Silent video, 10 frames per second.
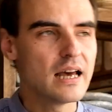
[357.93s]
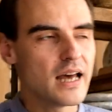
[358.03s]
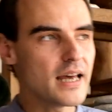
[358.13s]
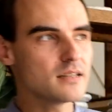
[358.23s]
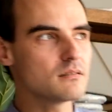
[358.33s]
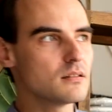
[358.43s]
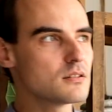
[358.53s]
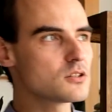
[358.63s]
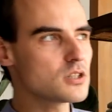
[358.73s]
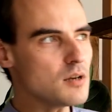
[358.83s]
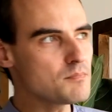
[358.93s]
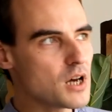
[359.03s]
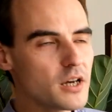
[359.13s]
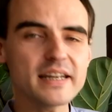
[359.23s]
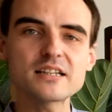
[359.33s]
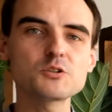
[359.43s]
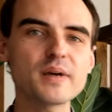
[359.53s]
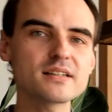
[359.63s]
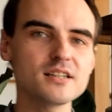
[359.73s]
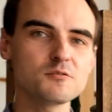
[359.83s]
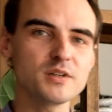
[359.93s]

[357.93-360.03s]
and some unexpected